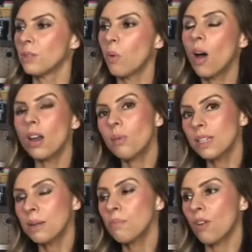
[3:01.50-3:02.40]
while I was
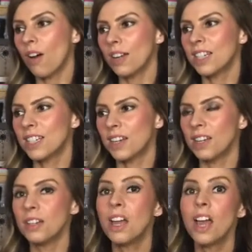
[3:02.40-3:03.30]
in
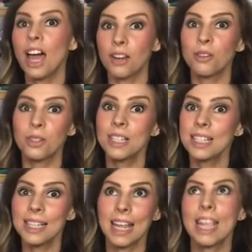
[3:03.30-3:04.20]
Brighton and I couldn't
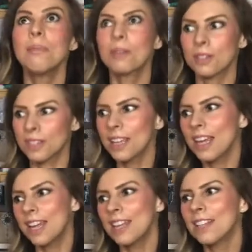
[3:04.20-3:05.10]
sleep because of the
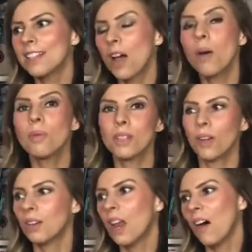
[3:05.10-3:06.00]
heat, I was
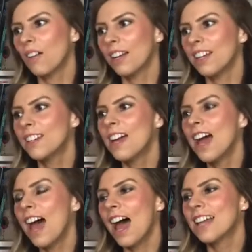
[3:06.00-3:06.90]
online
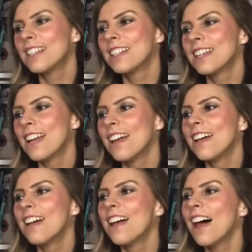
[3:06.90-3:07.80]
and
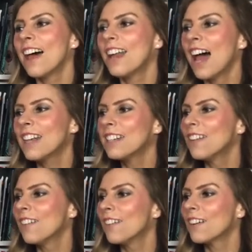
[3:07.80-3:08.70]
I had a
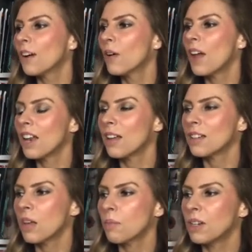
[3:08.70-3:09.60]
look. Oh,
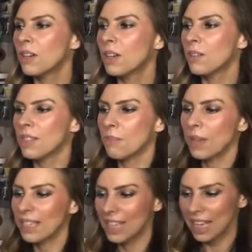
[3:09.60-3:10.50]
let's hope I don't lose the
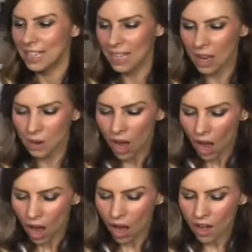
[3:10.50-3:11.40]
bits here. So
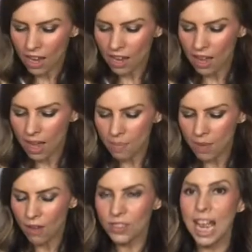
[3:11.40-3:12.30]
I
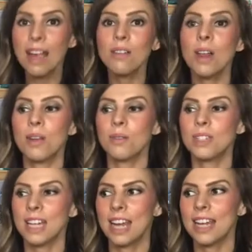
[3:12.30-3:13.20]
have
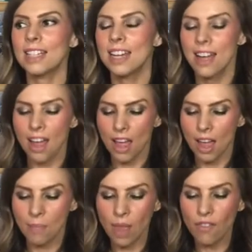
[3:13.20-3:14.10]
downloaded
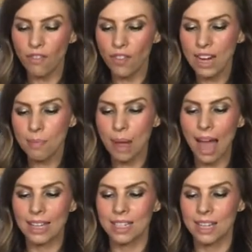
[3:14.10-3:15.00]
a free
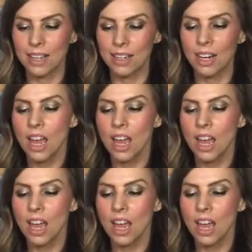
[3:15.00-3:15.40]
pattern